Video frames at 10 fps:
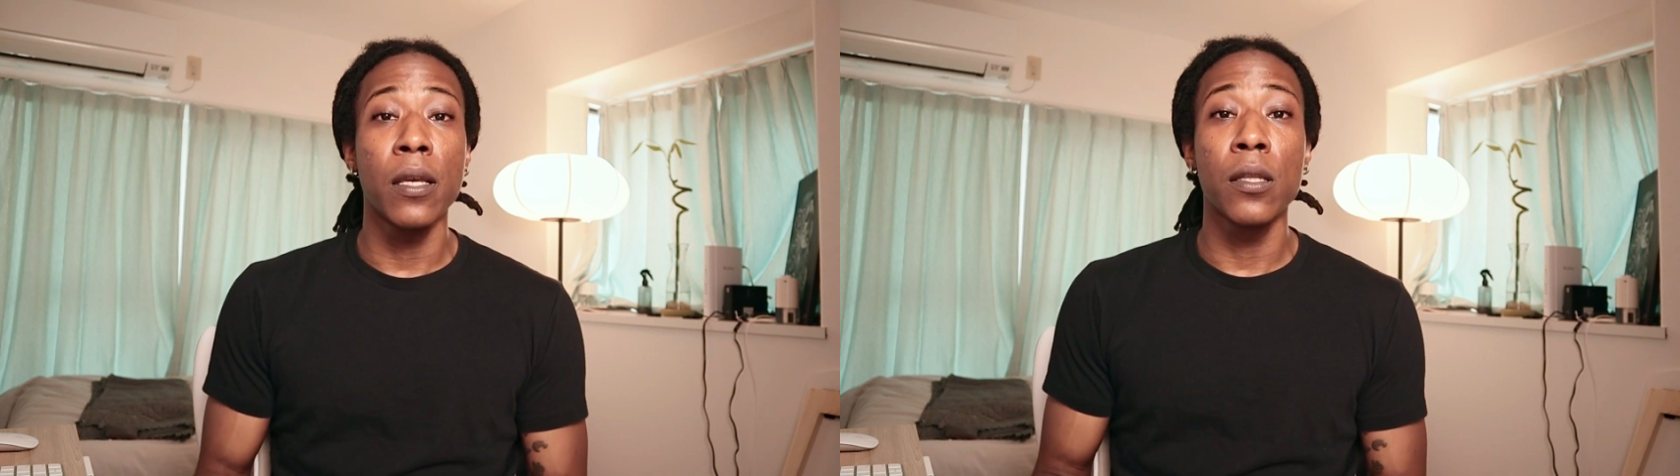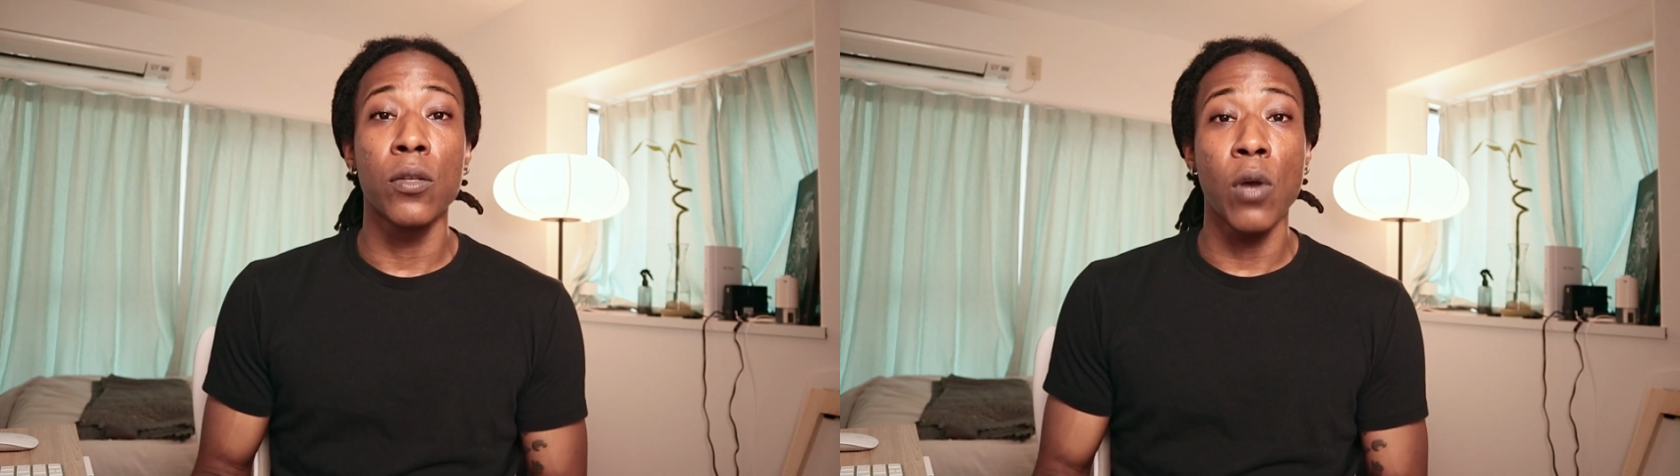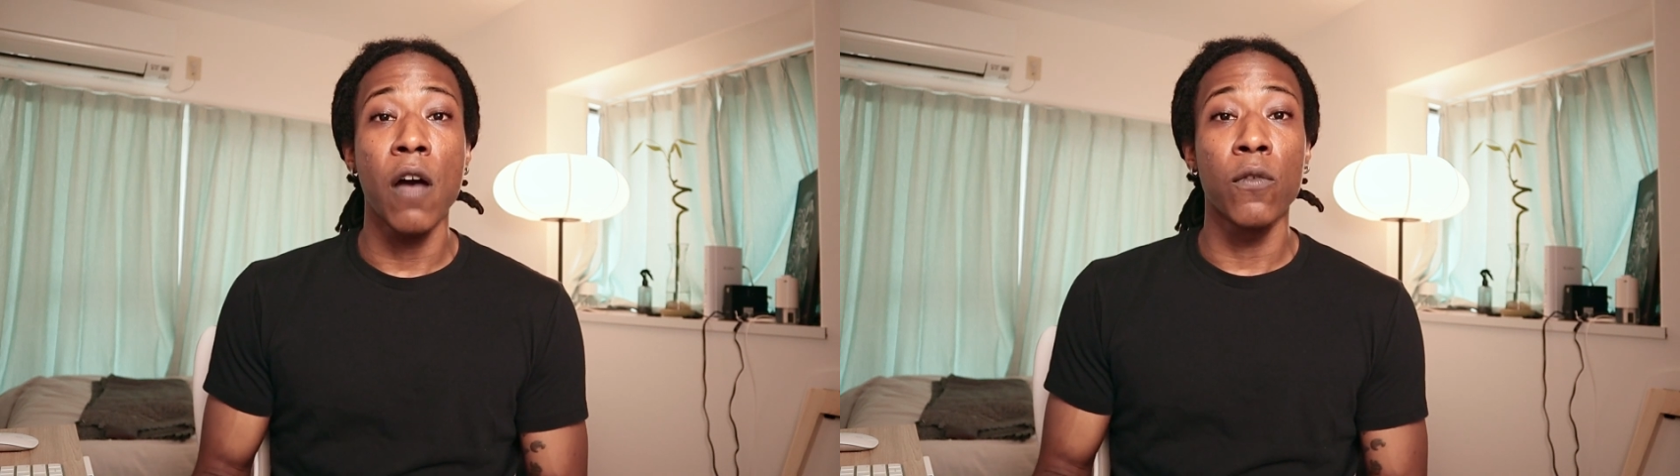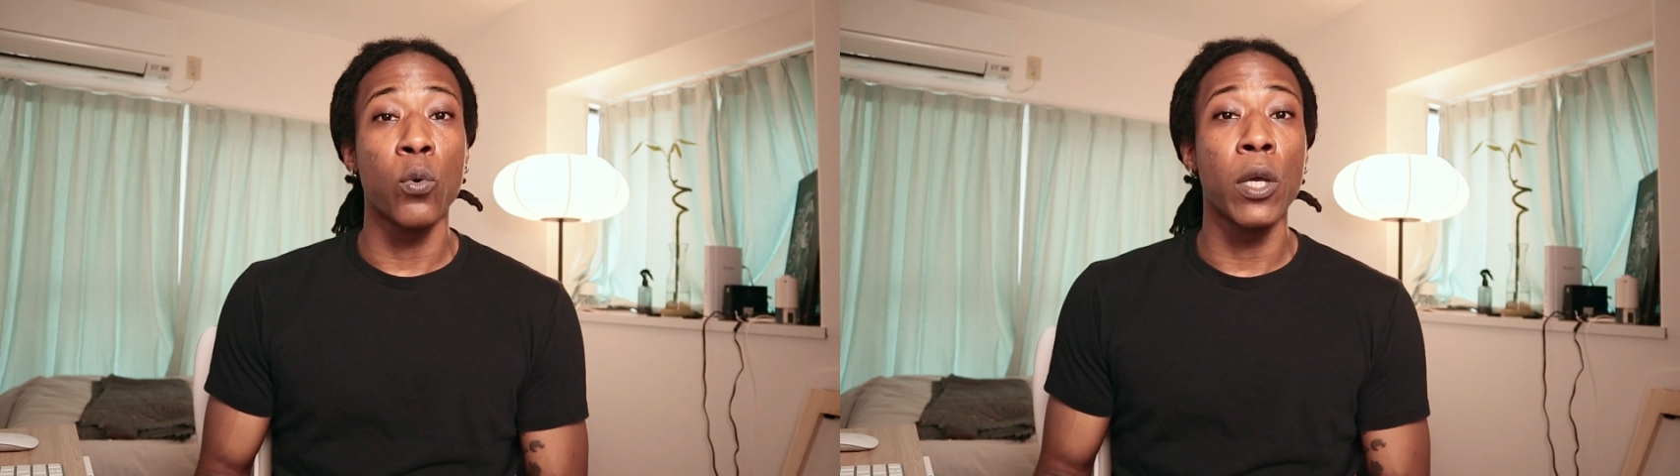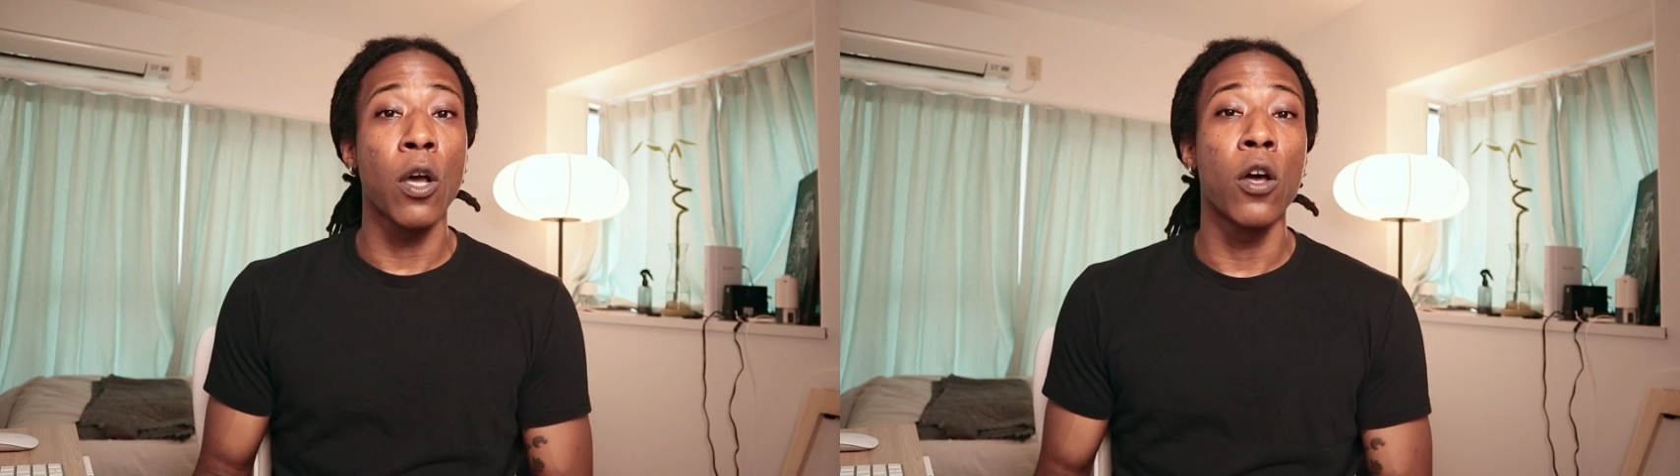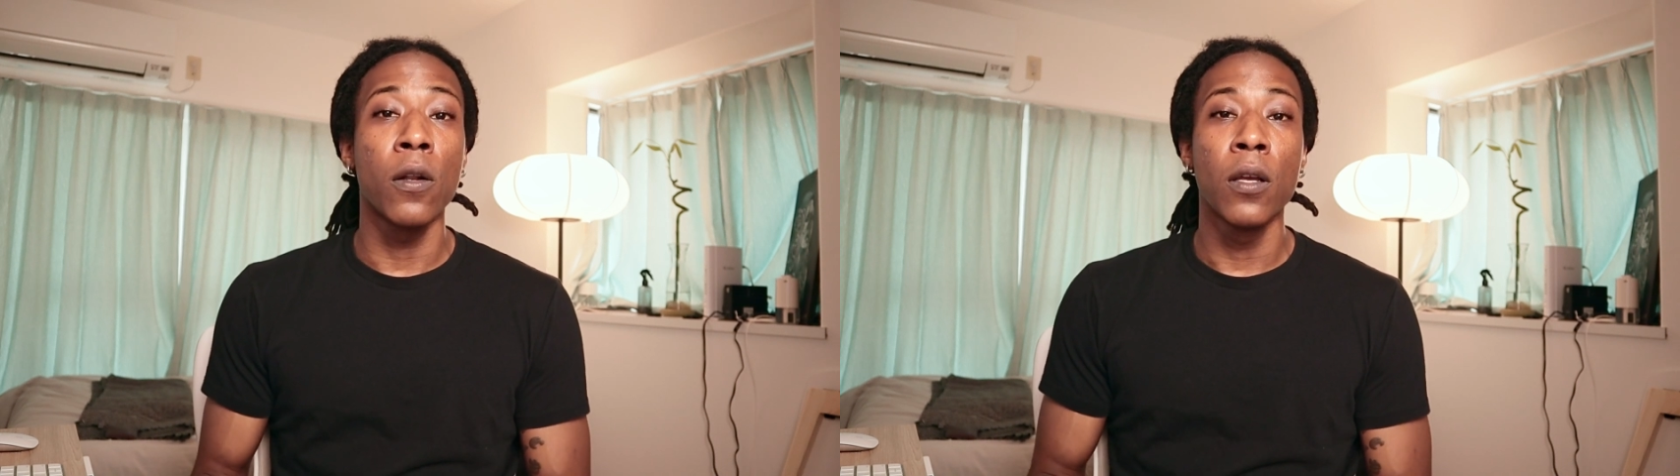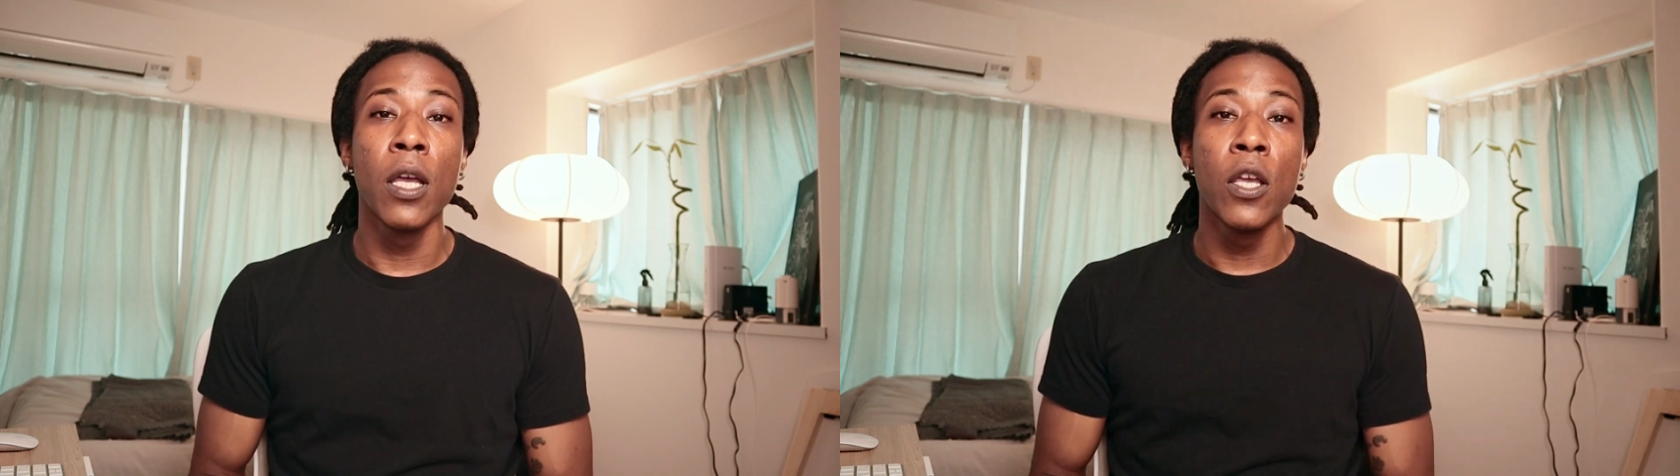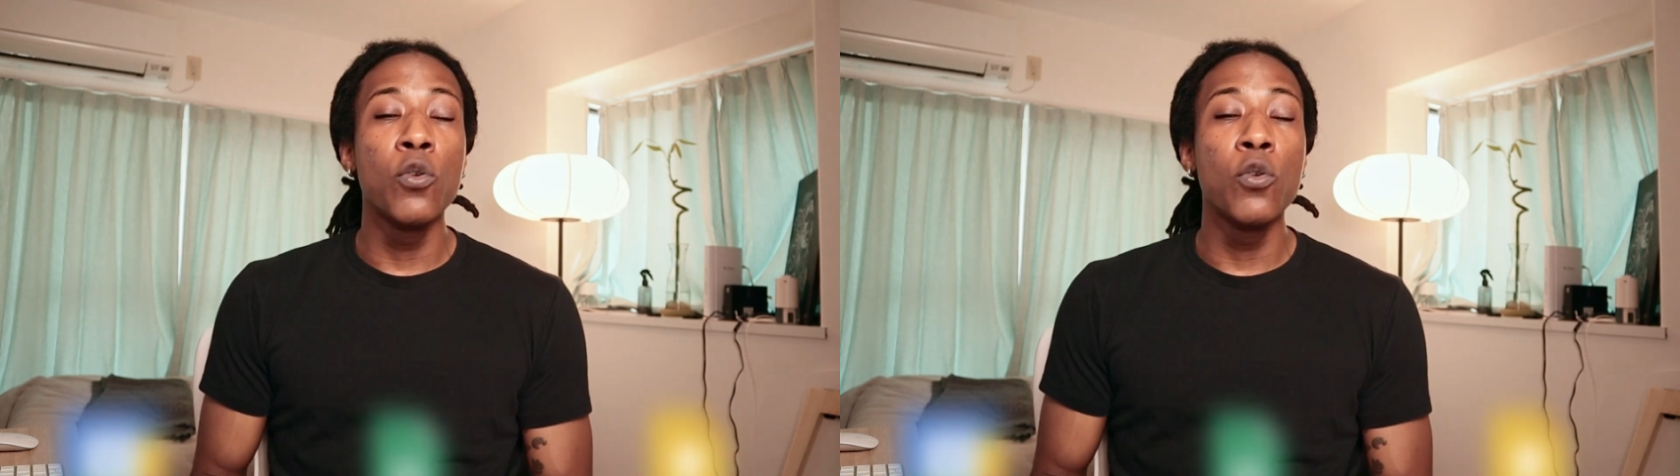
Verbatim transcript: things you have going on,